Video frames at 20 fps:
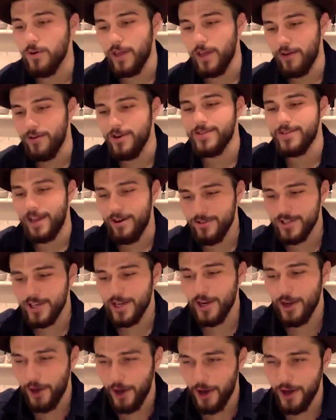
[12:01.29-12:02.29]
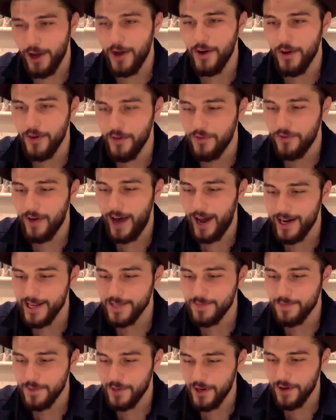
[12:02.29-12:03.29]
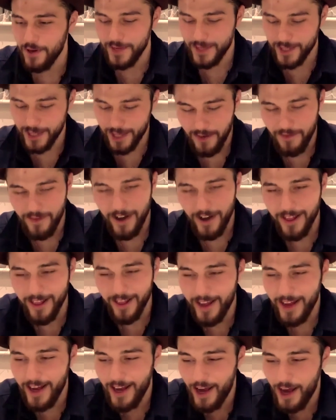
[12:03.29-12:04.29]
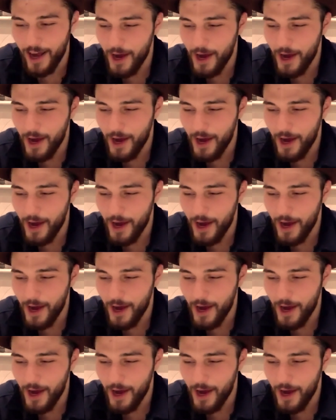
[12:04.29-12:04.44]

There is a lot of Aleks Paunovic love out there.